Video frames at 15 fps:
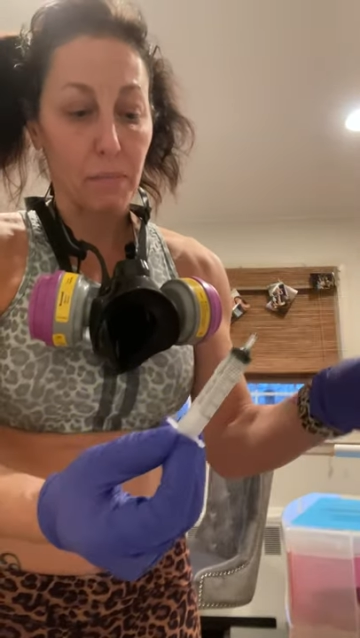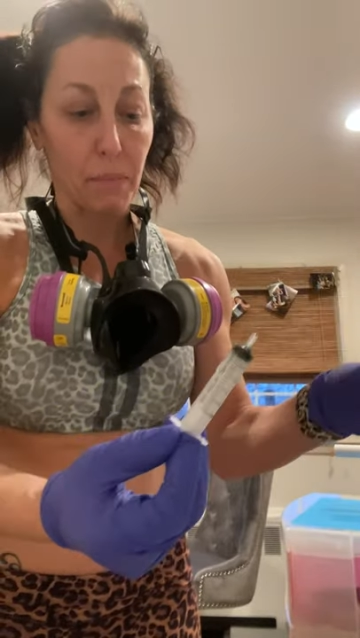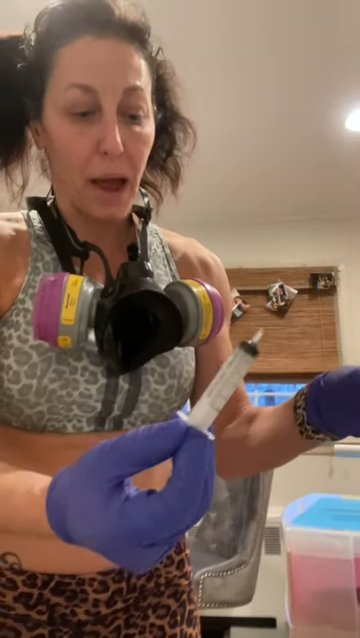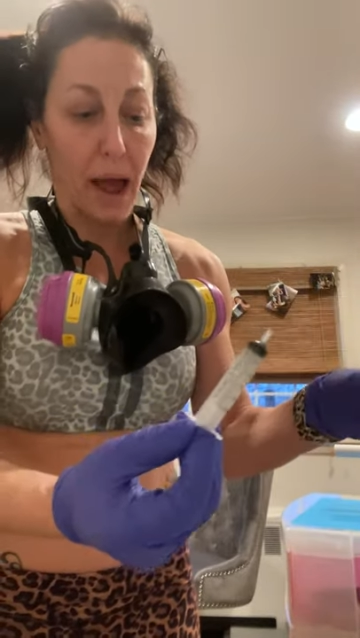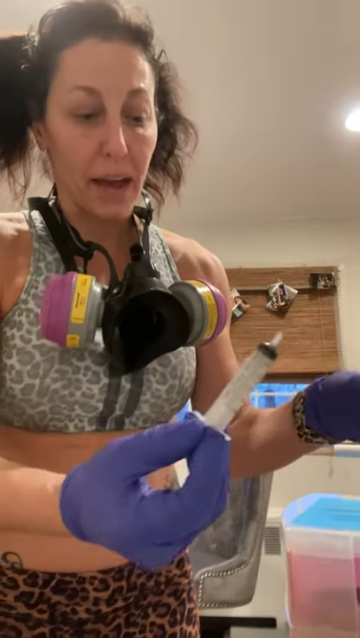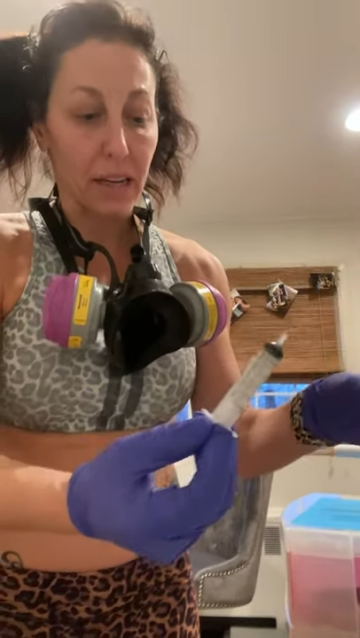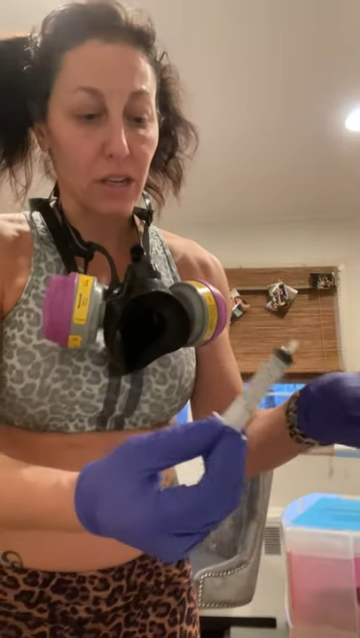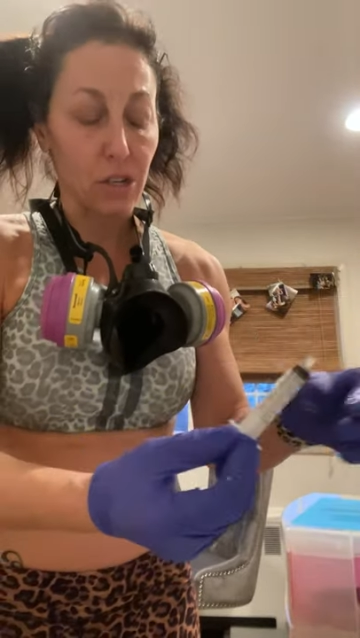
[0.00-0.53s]

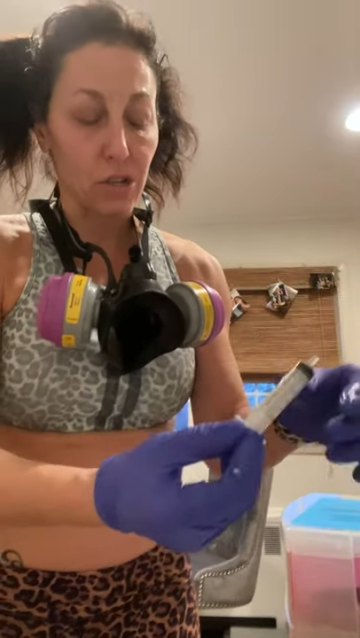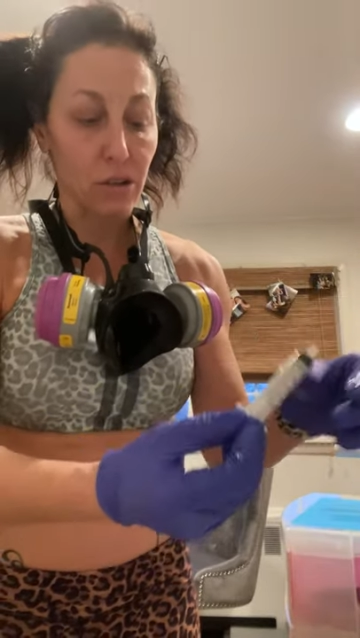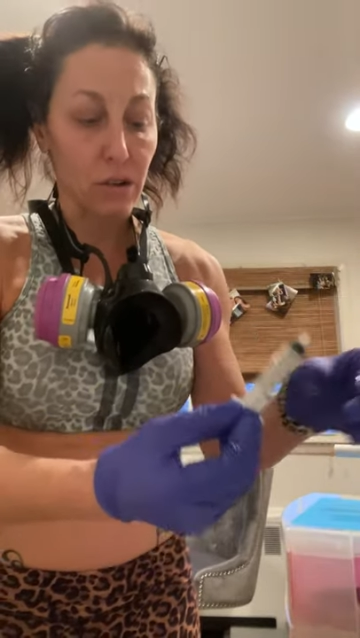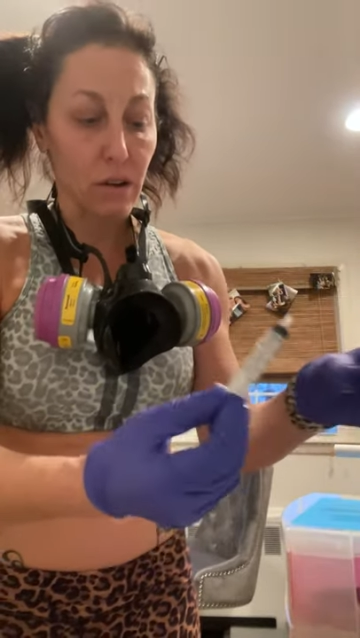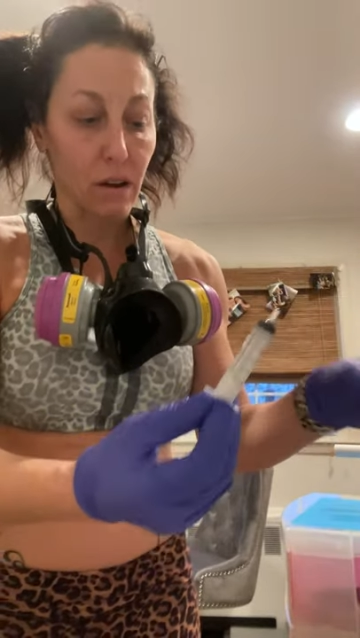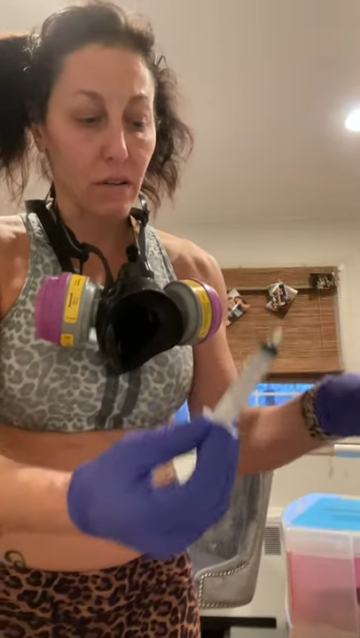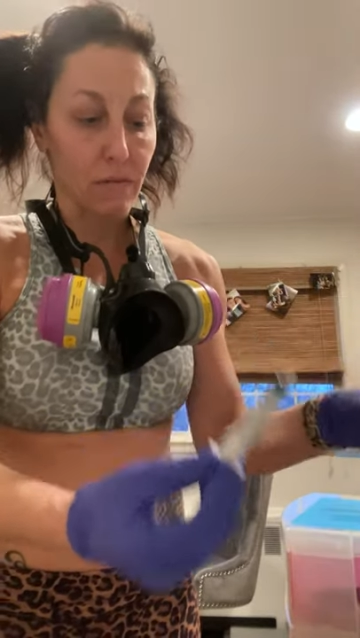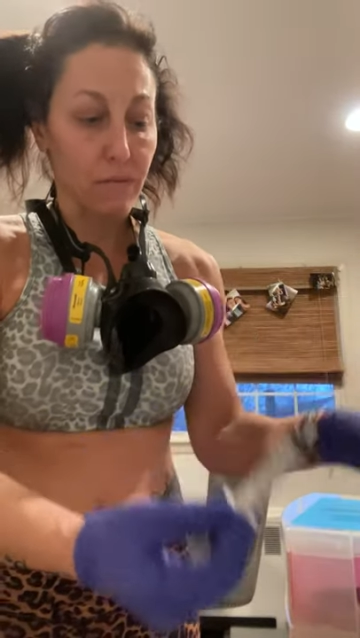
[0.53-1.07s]
package
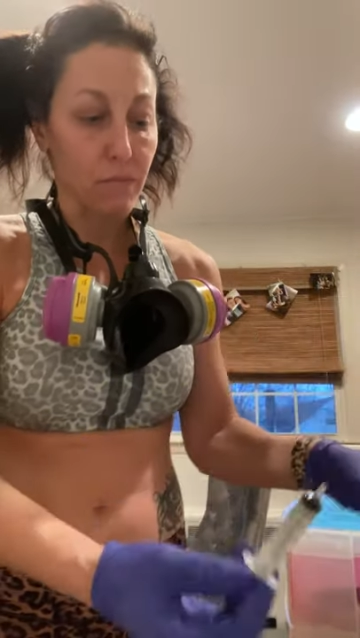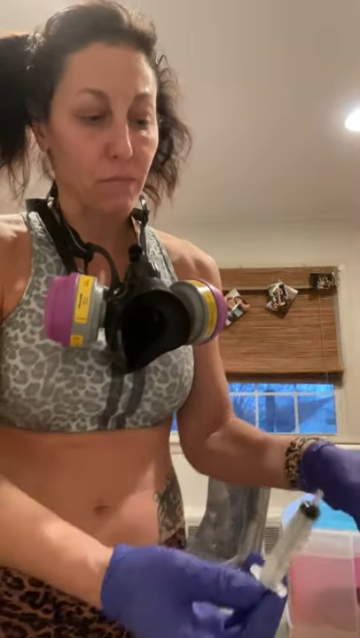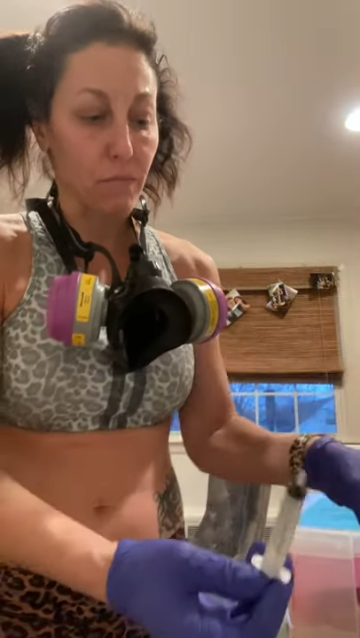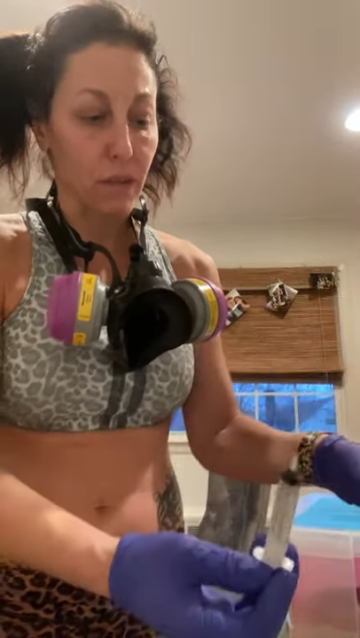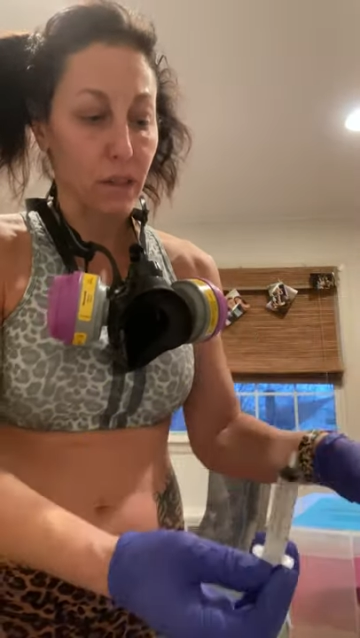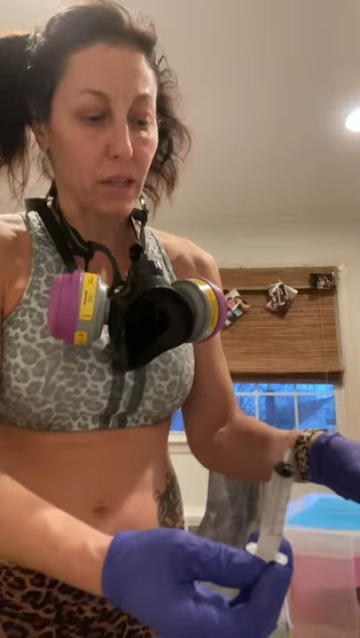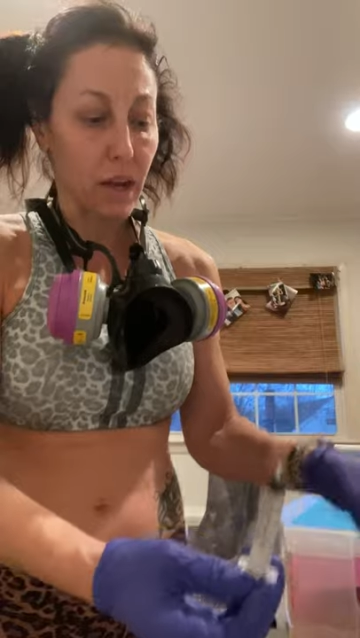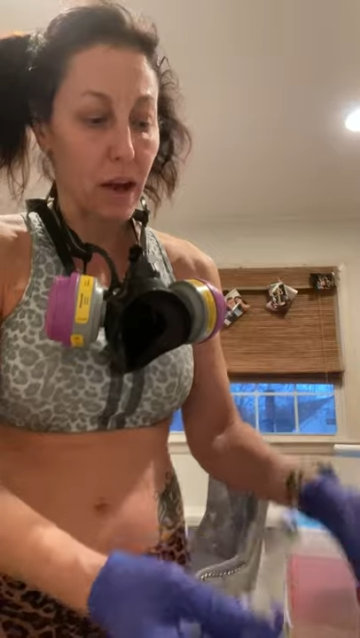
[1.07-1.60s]
of
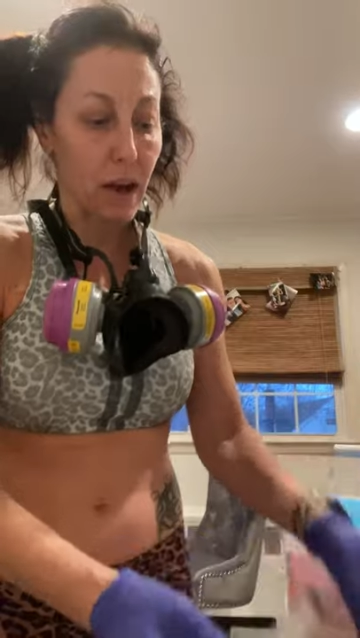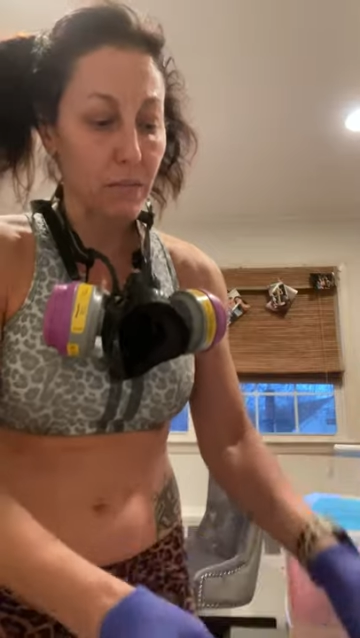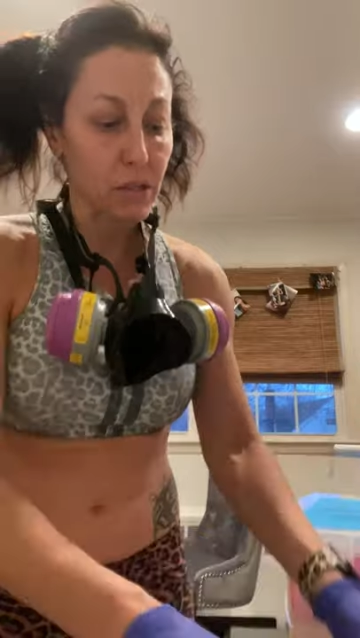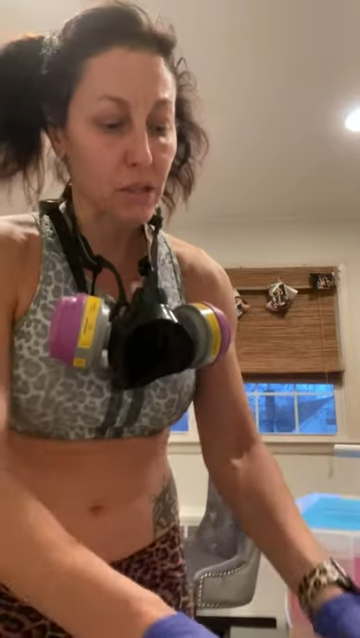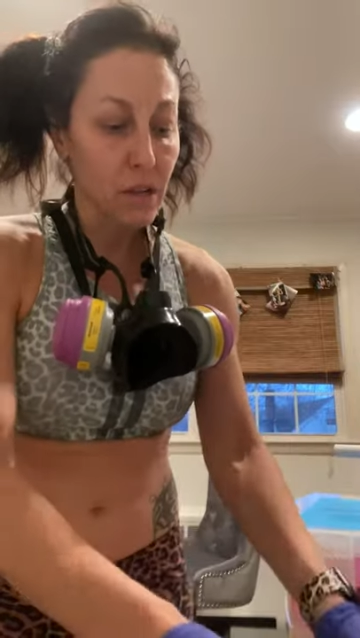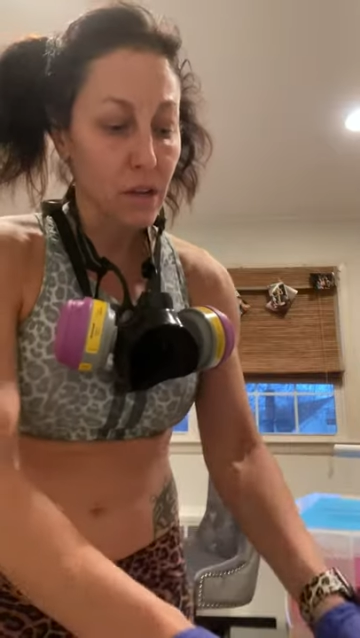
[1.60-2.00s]
with the cups.